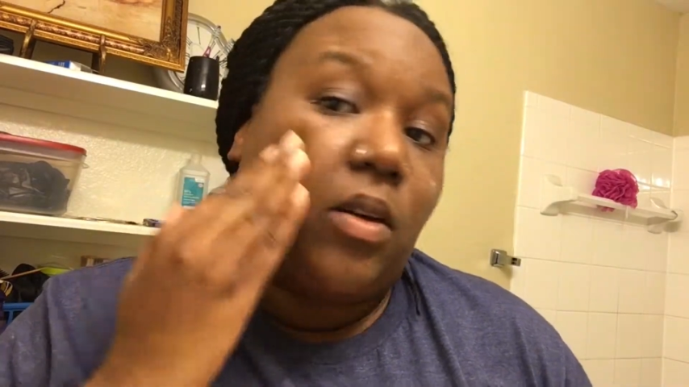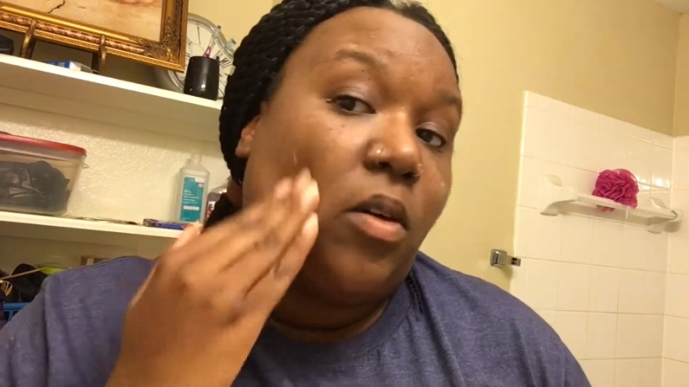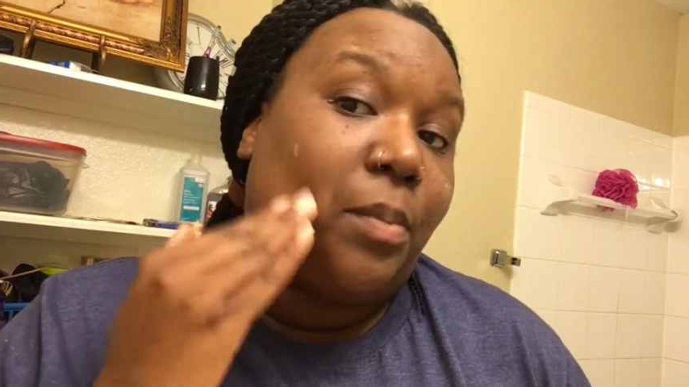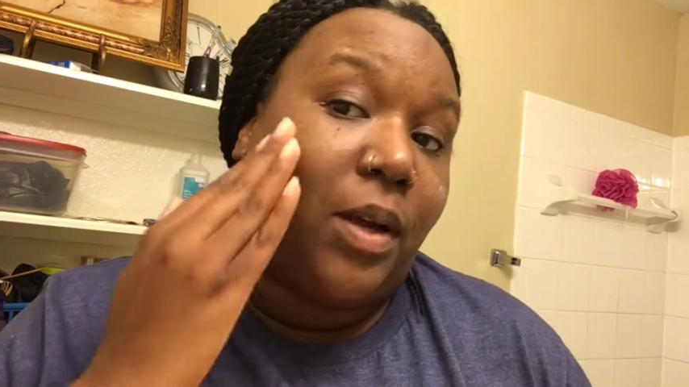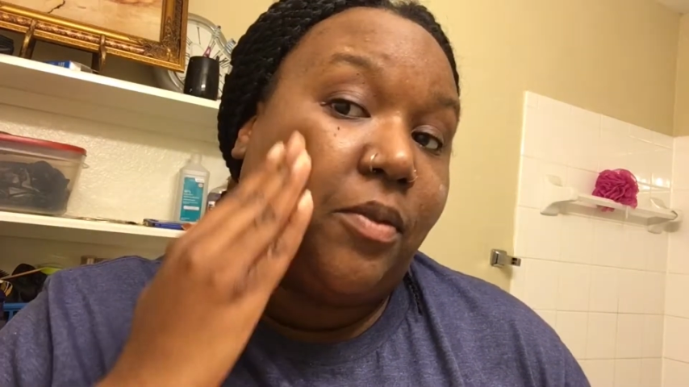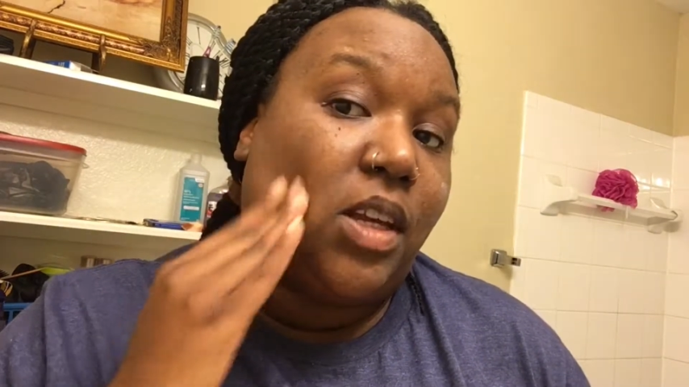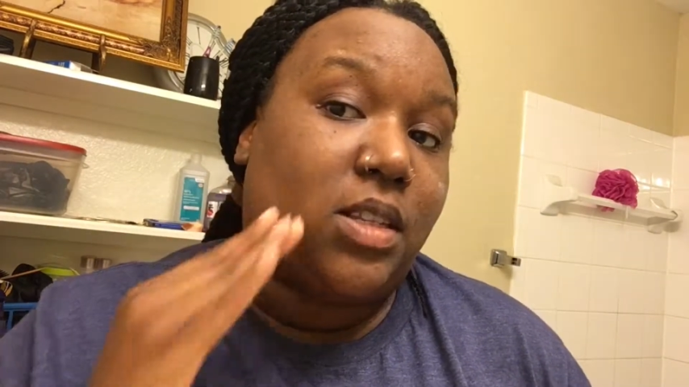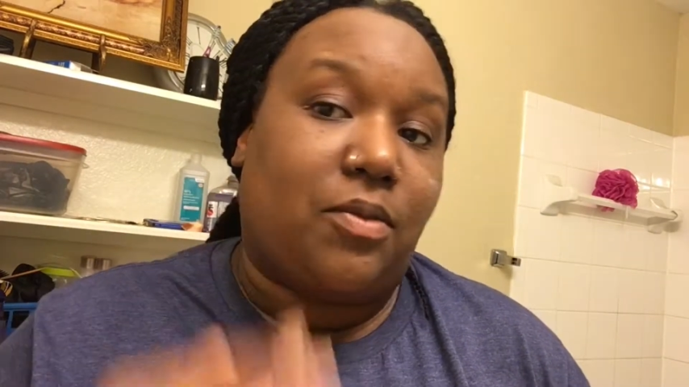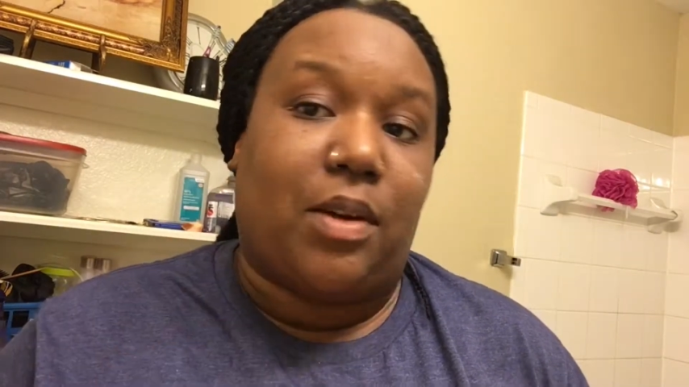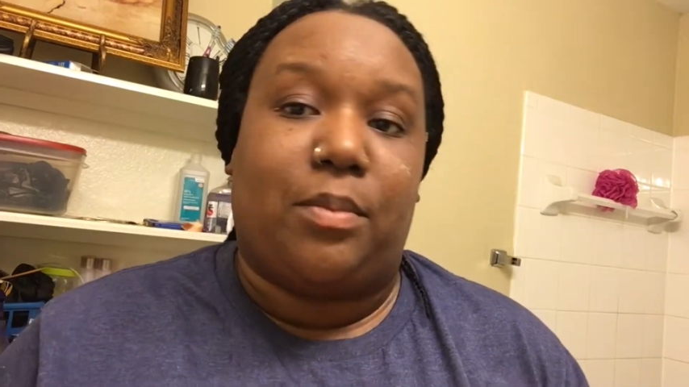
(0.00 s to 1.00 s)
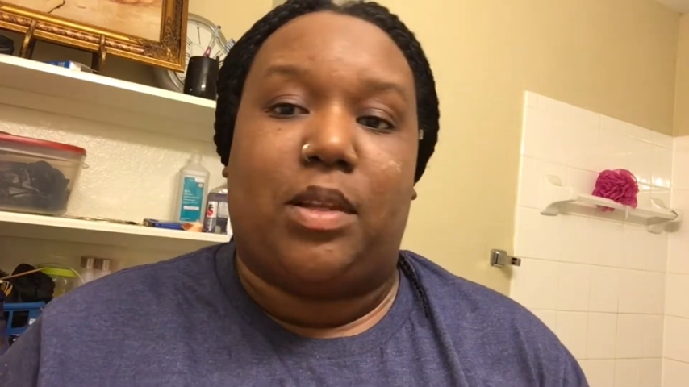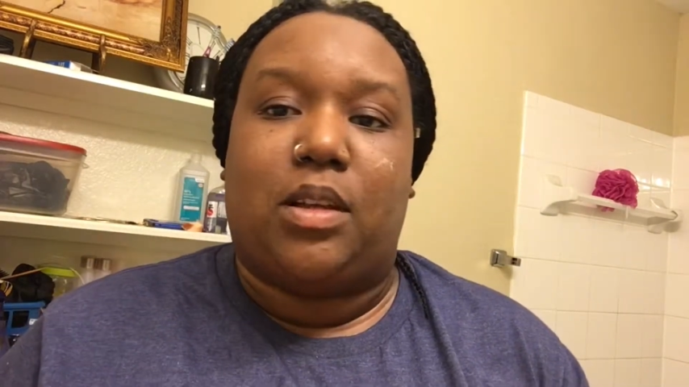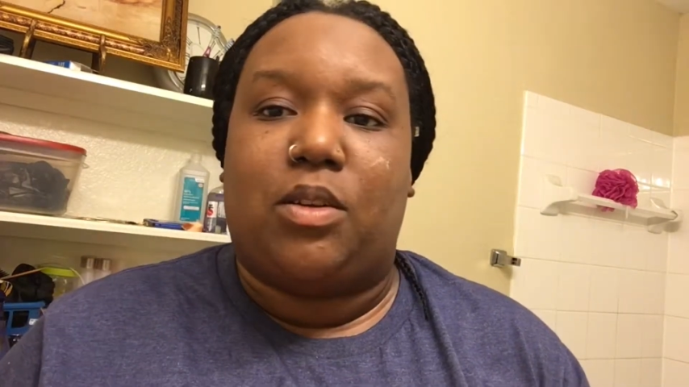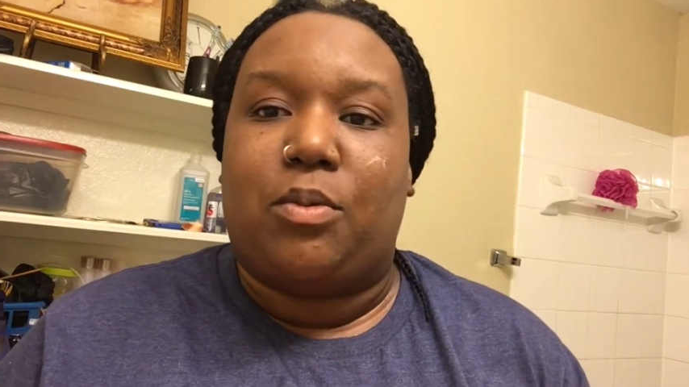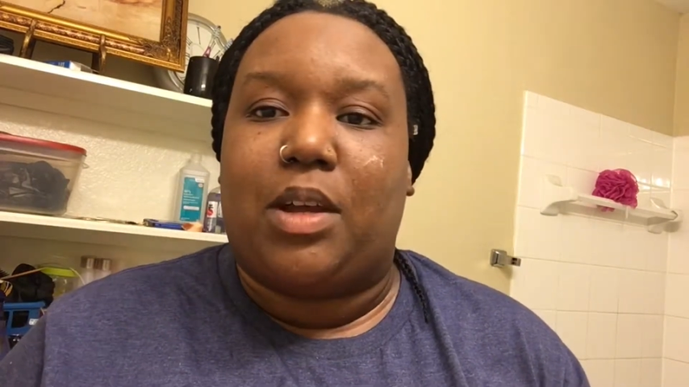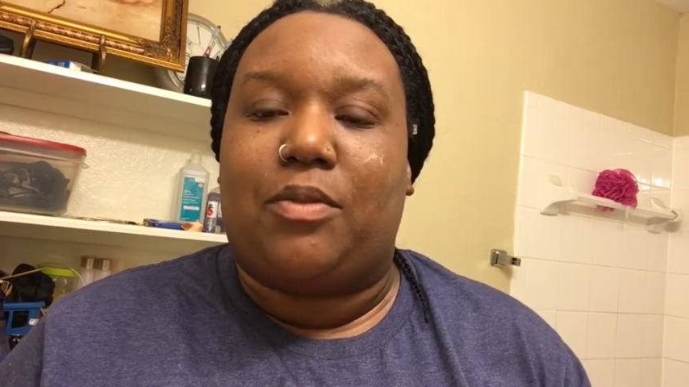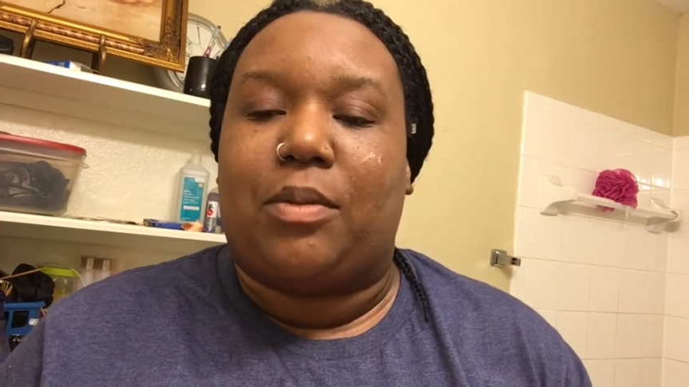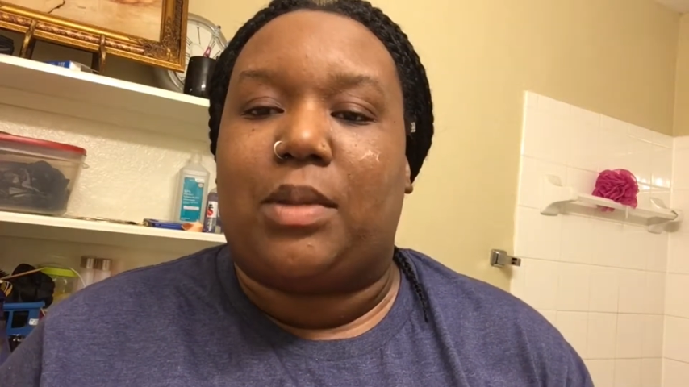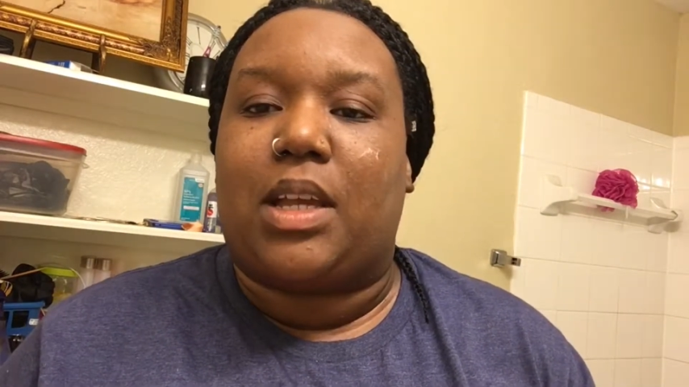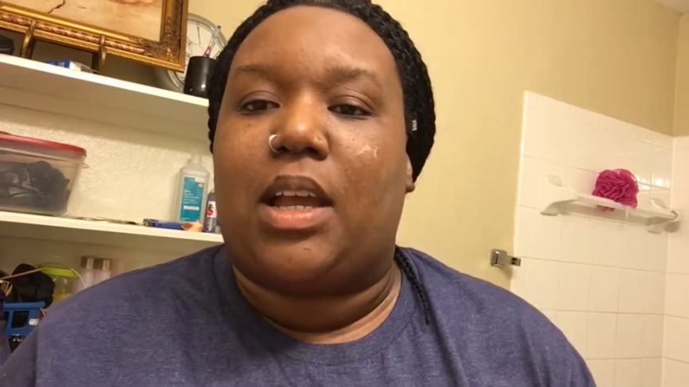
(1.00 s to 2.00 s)
on my face. If I'm looking away
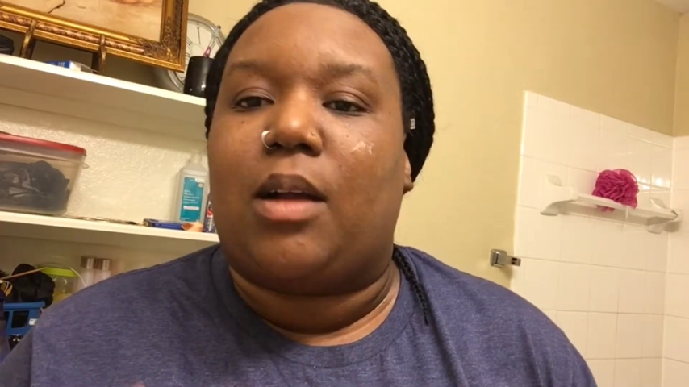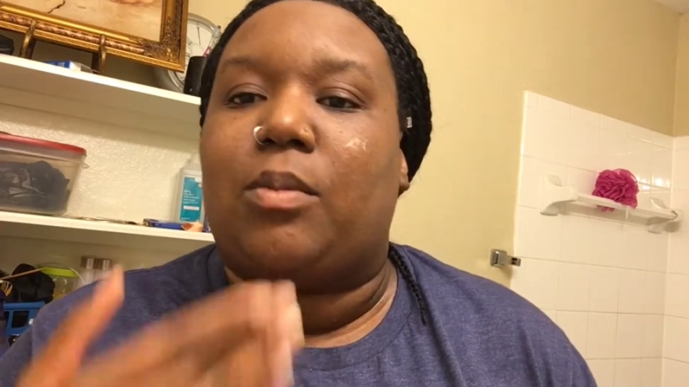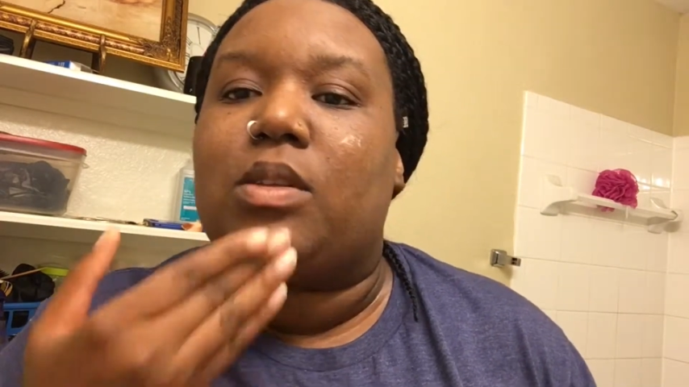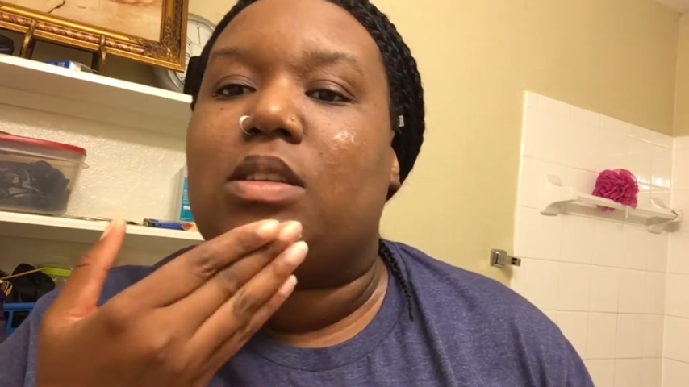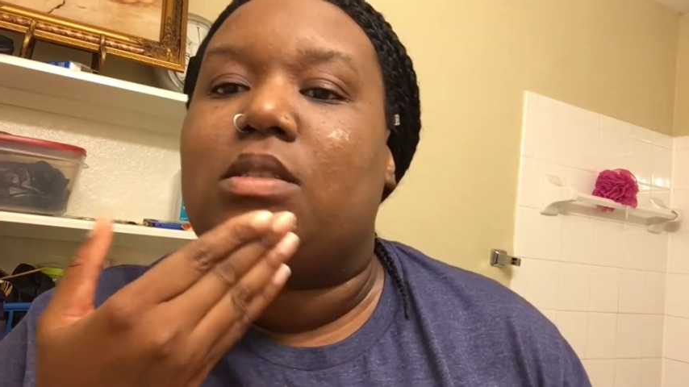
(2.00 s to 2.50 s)
from the cameras,